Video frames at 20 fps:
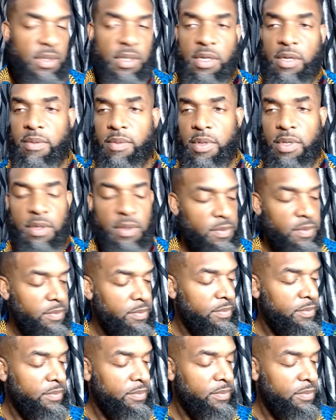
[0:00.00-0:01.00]
There we
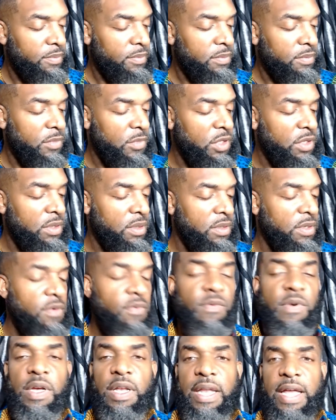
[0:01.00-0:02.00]
go.
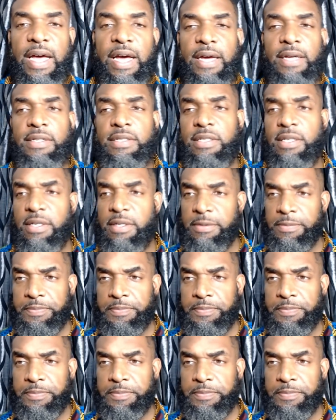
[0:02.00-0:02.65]
You realize